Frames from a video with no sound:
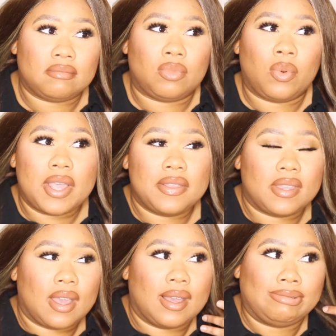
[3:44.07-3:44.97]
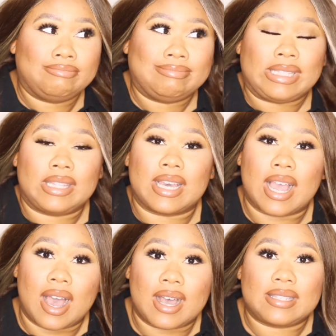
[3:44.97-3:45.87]
With the
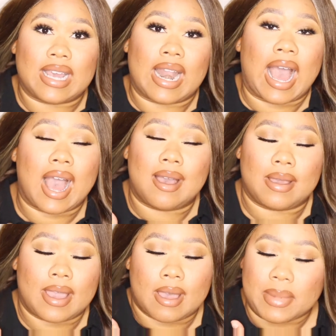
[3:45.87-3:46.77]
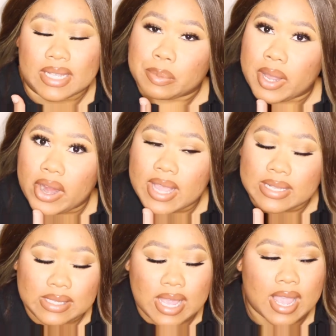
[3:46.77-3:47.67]
cons that I am
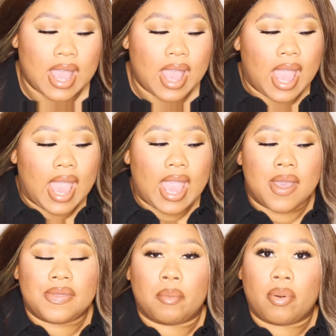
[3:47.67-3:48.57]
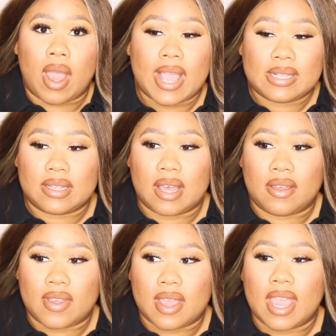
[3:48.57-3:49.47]
experiencing and the price
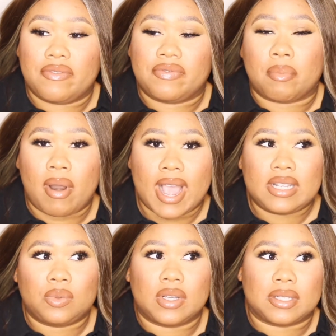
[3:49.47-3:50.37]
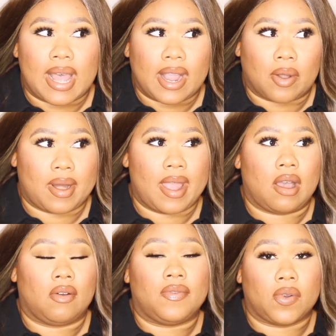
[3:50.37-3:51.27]
of it, if the price was
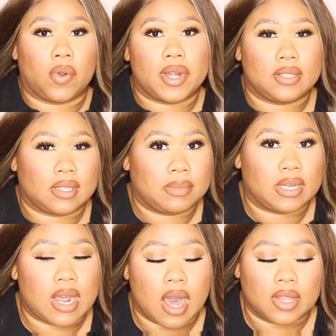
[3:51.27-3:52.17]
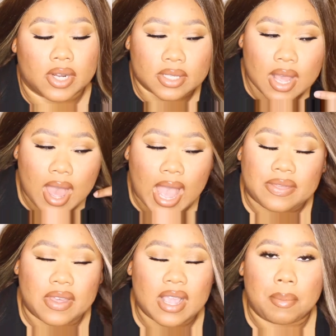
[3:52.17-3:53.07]
around $40 something, I
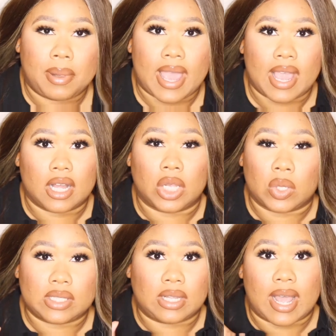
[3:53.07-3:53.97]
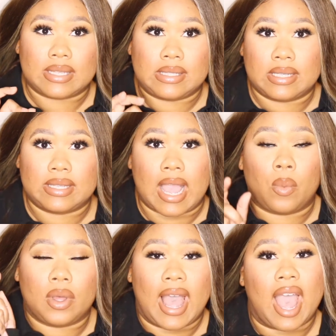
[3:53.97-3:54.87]
think I paid close to $60. I
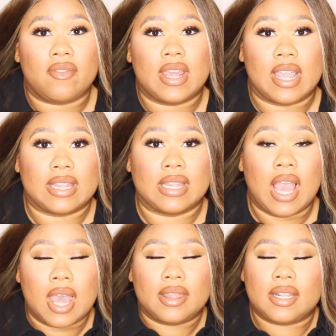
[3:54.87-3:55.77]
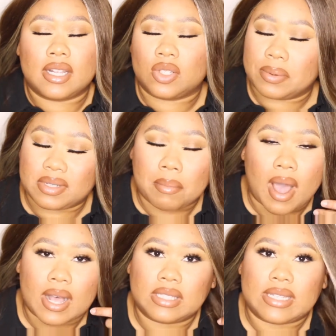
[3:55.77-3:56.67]
will have it in the description
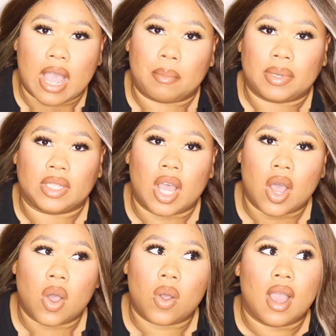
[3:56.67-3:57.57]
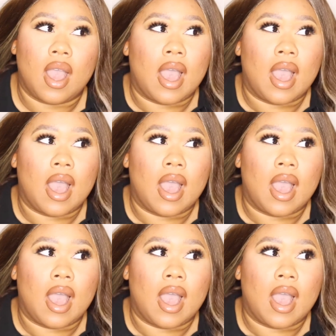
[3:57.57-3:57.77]
box down below.